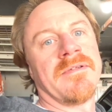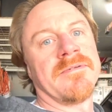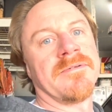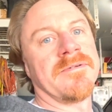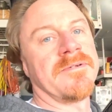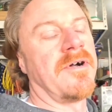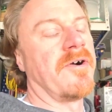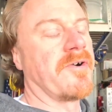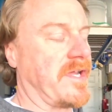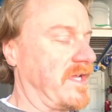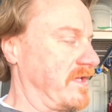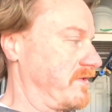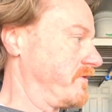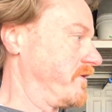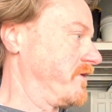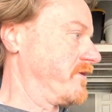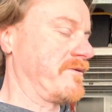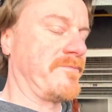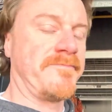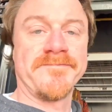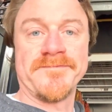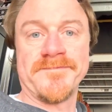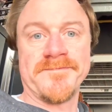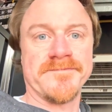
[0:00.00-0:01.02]
okay, look.
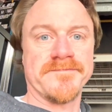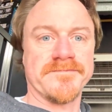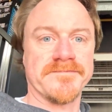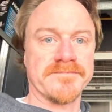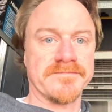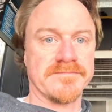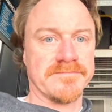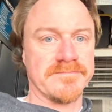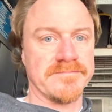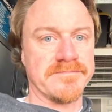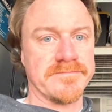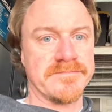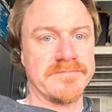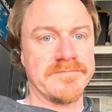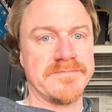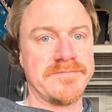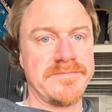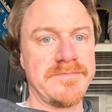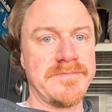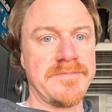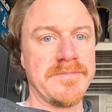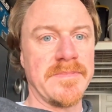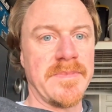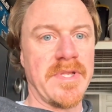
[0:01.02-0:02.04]

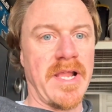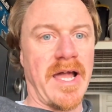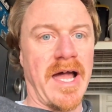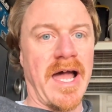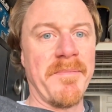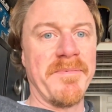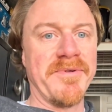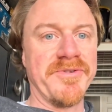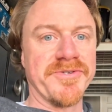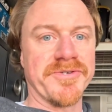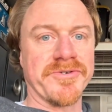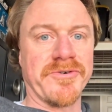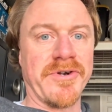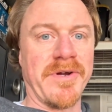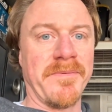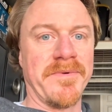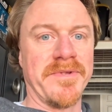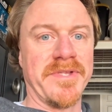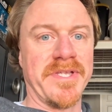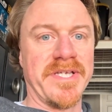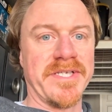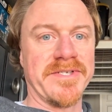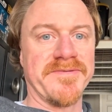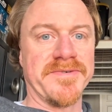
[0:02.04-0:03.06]
I've been scrubbing
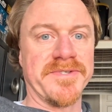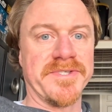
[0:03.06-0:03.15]
these for